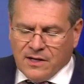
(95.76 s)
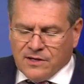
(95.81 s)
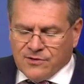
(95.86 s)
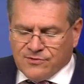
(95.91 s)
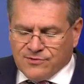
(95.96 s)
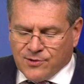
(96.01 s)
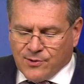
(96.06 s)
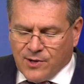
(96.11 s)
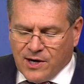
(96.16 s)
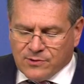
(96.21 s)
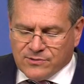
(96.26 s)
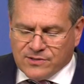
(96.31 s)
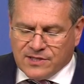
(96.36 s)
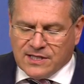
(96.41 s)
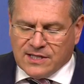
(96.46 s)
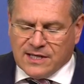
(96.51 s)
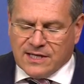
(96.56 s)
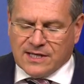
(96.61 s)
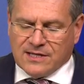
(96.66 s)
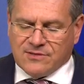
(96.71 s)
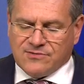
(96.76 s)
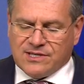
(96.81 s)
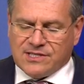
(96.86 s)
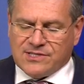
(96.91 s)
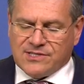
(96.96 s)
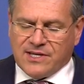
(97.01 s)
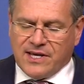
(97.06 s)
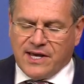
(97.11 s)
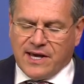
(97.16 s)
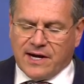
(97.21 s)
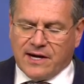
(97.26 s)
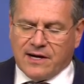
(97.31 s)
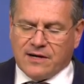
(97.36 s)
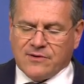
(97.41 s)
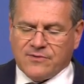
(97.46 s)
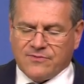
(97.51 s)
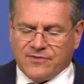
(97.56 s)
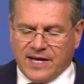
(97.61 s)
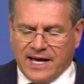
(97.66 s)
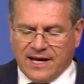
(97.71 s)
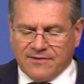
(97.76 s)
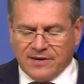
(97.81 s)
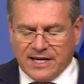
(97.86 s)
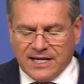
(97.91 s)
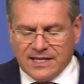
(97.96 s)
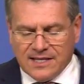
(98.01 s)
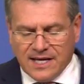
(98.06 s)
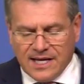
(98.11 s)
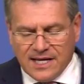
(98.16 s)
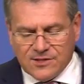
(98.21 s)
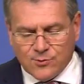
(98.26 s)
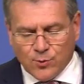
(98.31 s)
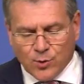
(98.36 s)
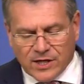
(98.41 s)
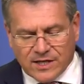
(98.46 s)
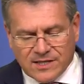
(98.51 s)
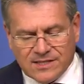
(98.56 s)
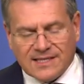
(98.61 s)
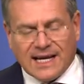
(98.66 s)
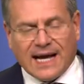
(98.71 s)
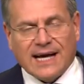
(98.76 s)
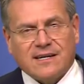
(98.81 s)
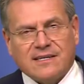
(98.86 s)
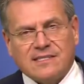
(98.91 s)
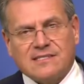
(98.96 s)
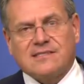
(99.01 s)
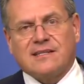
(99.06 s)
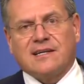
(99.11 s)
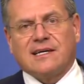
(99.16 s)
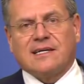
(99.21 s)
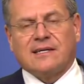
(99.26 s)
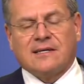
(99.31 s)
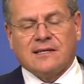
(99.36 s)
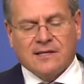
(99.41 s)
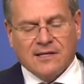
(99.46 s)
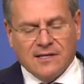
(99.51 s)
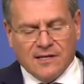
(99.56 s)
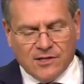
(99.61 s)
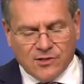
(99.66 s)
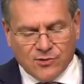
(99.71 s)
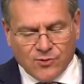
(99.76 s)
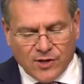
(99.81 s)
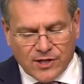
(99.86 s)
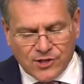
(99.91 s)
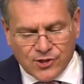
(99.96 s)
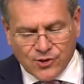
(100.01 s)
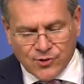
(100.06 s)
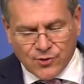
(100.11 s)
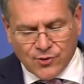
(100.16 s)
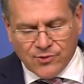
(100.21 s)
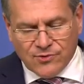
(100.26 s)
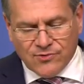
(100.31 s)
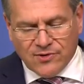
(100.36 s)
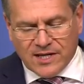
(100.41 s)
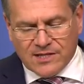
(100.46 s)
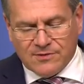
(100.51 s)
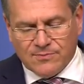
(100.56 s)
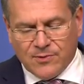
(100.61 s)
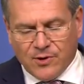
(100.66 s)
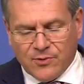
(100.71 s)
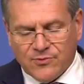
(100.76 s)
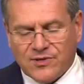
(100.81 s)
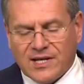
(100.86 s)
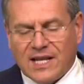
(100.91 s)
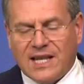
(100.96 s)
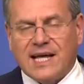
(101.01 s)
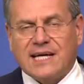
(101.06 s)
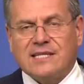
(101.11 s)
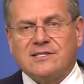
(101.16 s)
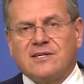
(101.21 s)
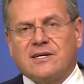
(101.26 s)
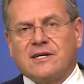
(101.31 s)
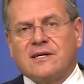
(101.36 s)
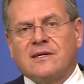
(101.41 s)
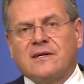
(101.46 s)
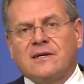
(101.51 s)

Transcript: Throughout this year, we have indeed worked tirelessly to ensure that both the letter